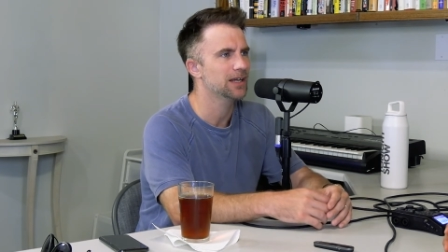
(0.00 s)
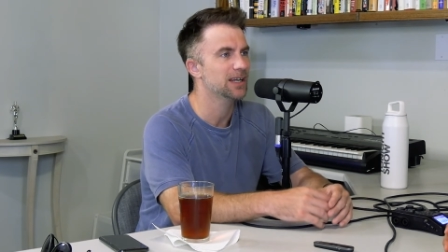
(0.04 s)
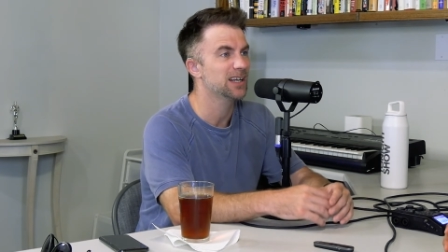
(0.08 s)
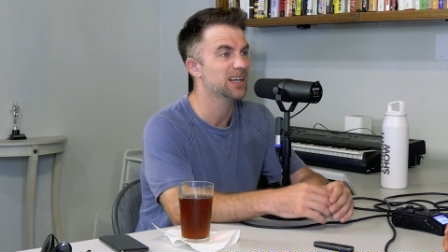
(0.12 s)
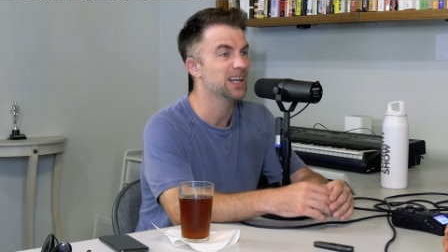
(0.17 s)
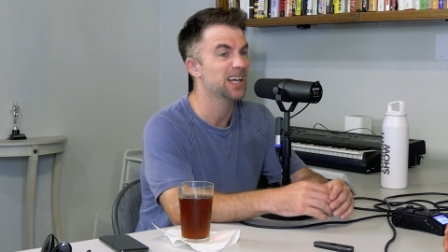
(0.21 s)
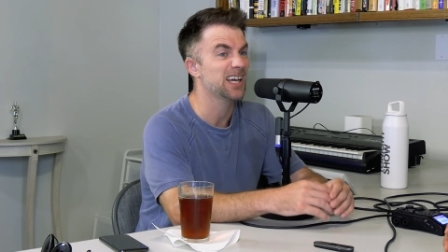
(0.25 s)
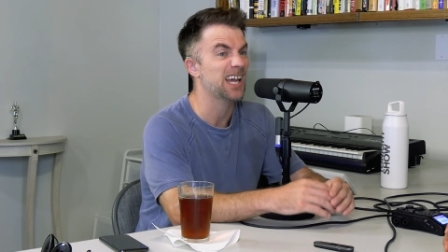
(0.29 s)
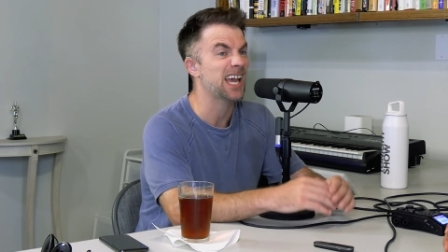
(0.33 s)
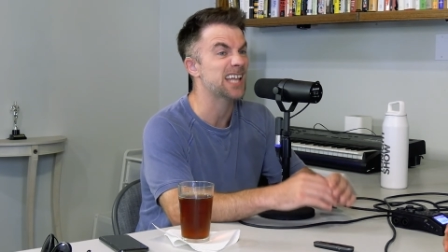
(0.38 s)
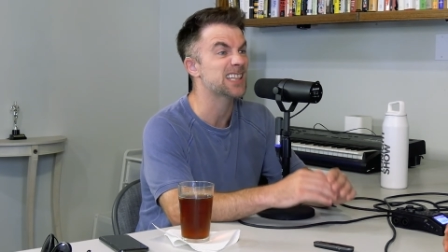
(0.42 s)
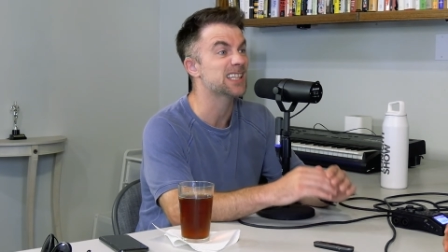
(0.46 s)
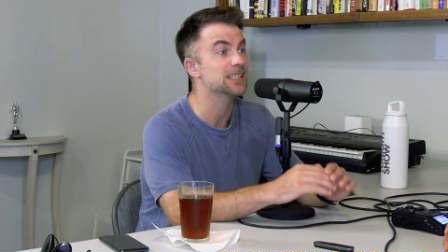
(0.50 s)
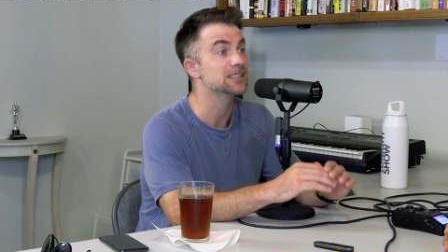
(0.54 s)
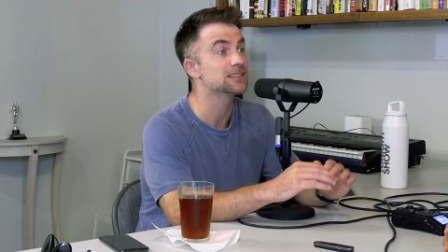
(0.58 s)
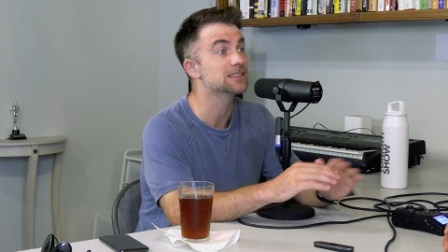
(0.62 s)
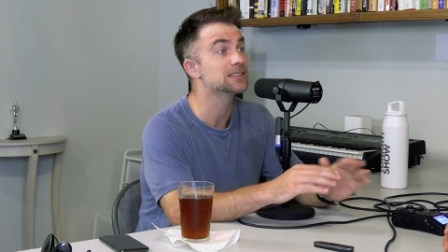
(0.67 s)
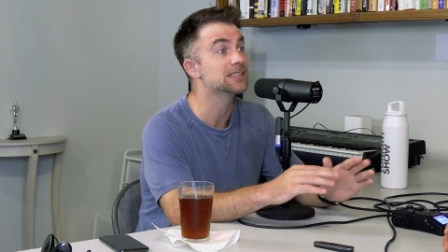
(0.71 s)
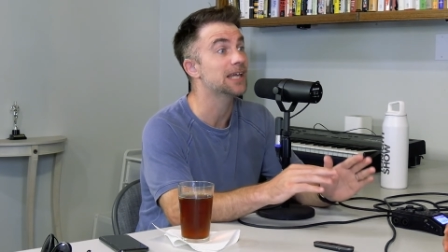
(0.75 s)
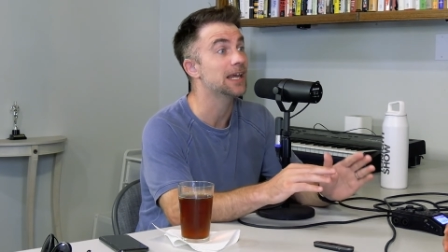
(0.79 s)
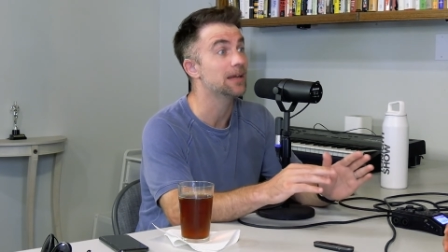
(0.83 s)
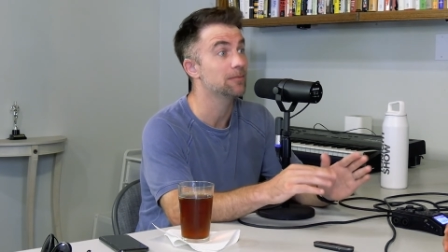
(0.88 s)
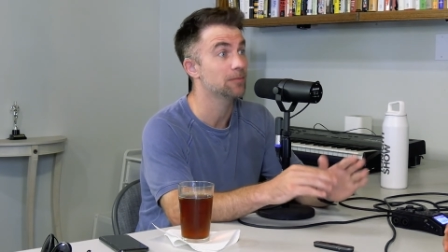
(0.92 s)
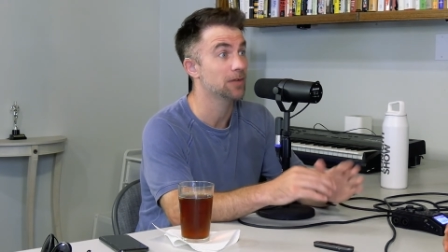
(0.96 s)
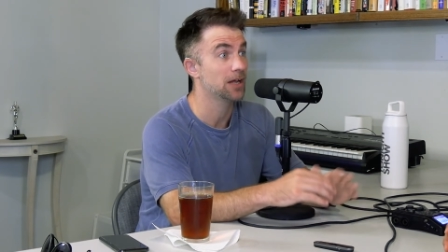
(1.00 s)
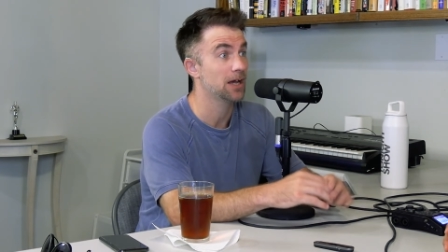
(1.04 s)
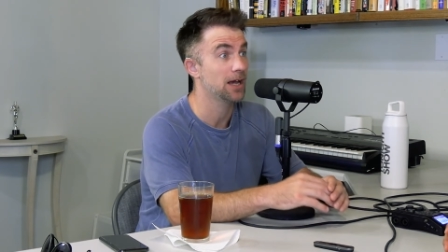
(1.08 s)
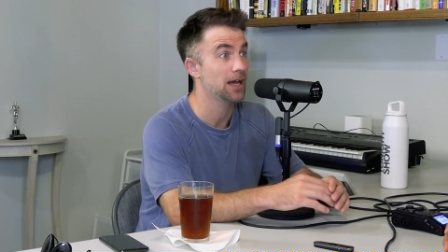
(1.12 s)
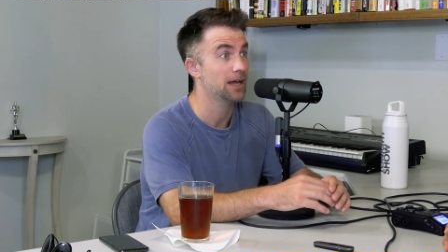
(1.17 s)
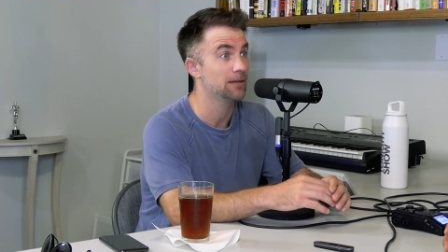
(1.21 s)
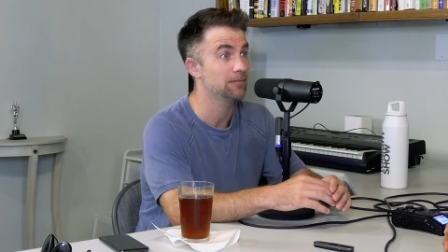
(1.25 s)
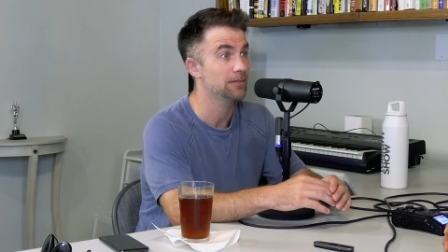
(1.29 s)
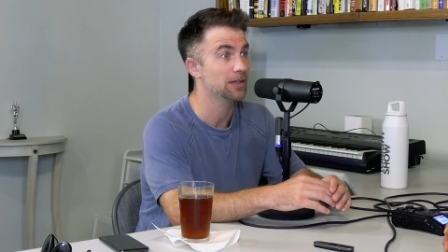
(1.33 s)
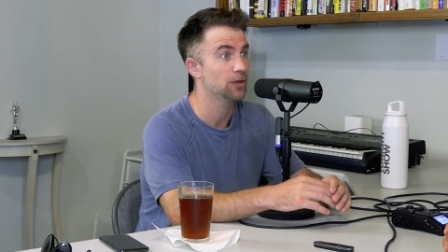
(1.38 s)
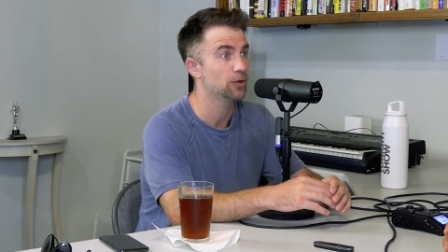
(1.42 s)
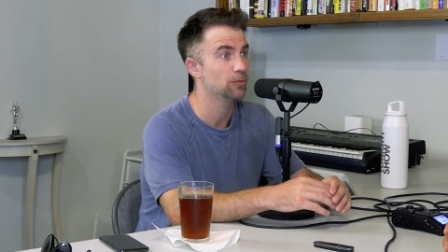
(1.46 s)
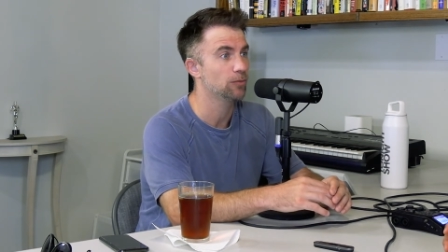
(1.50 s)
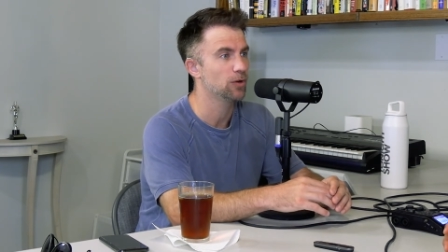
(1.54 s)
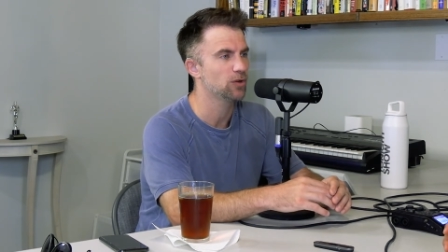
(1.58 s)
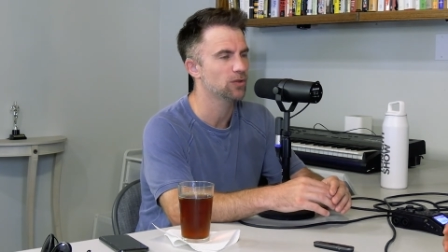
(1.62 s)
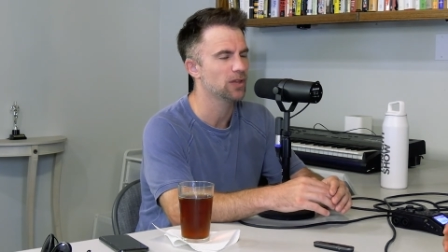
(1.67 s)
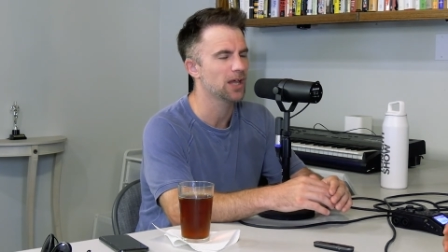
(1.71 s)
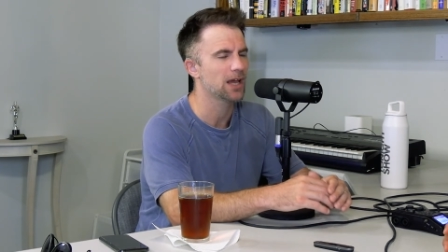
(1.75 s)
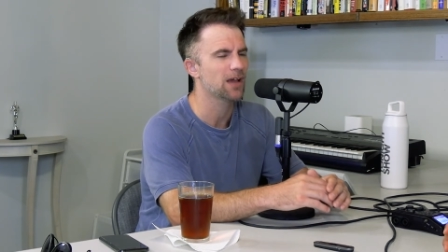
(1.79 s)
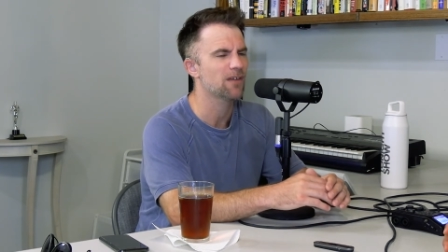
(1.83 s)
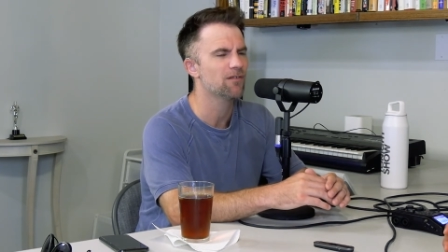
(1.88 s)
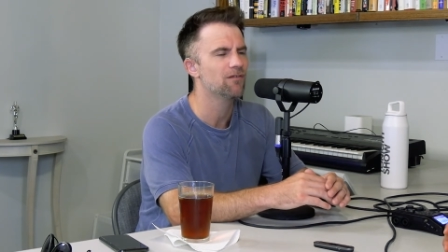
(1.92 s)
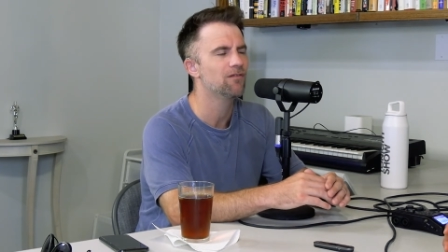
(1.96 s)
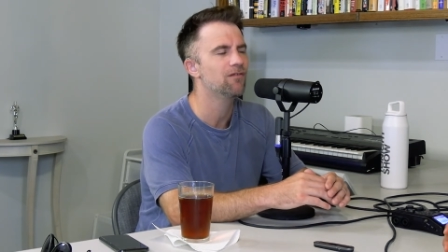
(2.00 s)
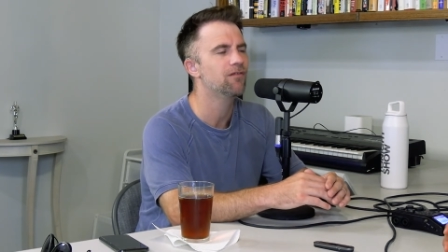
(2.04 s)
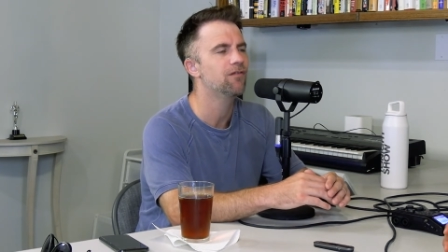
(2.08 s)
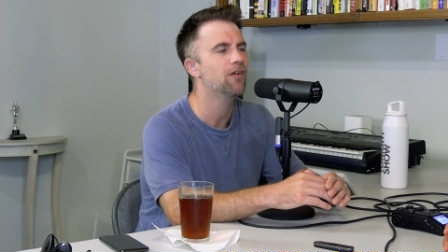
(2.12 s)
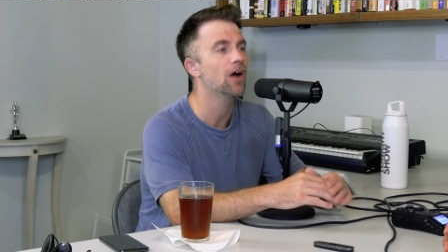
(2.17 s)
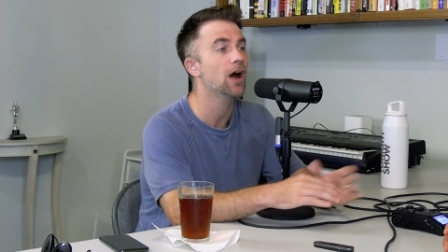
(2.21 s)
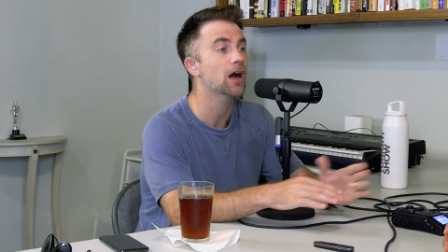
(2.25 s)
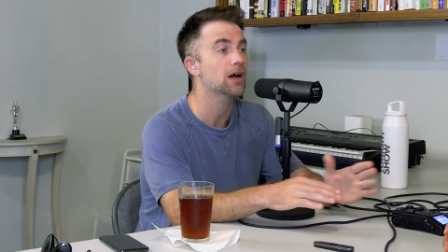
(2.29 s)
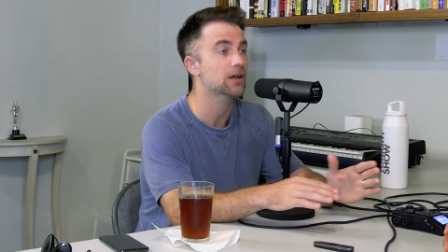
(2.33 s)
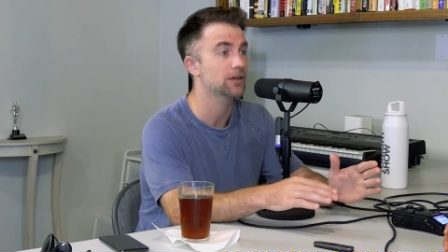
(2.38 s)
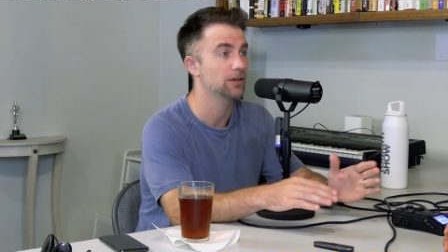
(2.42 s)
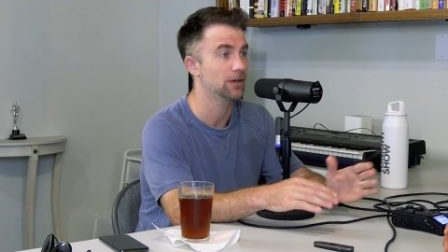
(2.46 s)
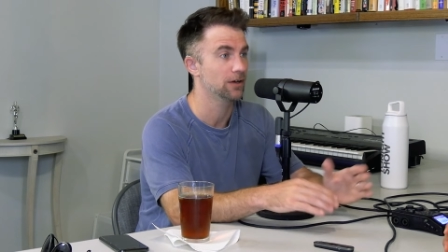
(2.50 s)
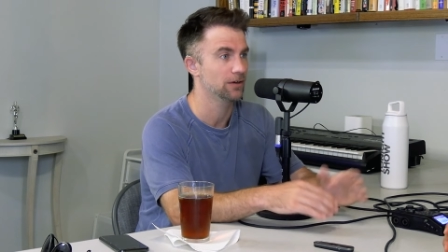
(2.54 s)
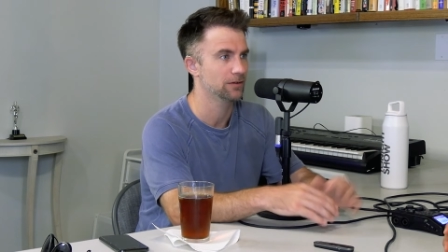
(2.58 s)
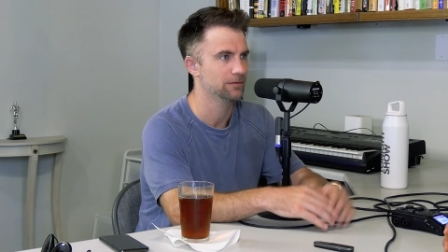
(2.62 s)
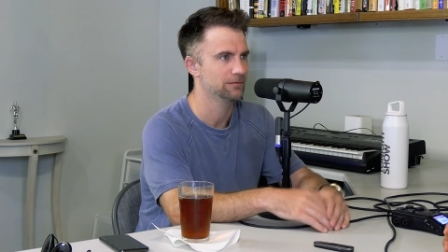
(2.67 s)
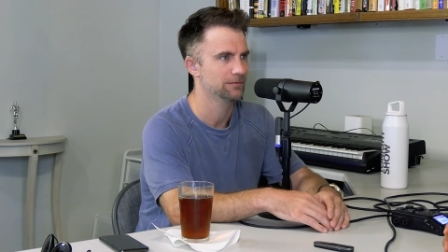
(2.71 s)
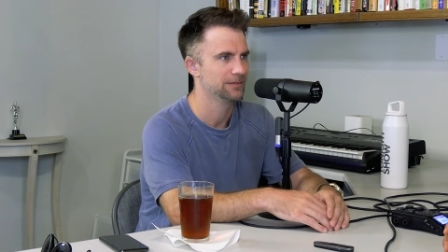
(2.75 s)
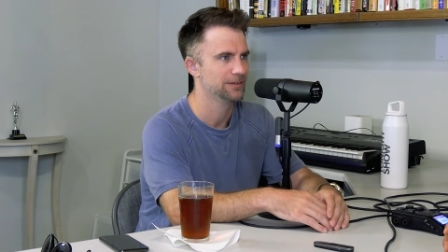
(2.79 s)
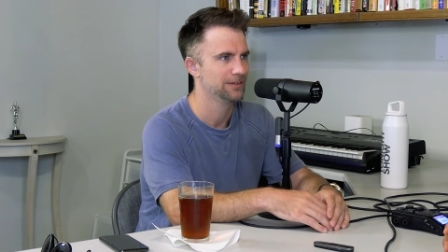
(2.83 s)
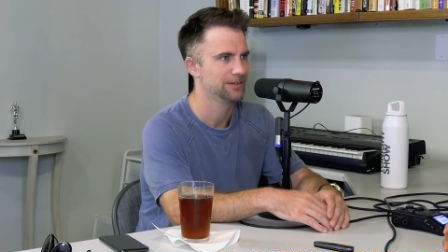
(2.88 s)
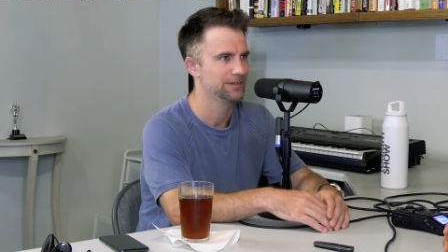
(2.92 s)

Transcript: And like at the same time, they were both like, fuck no.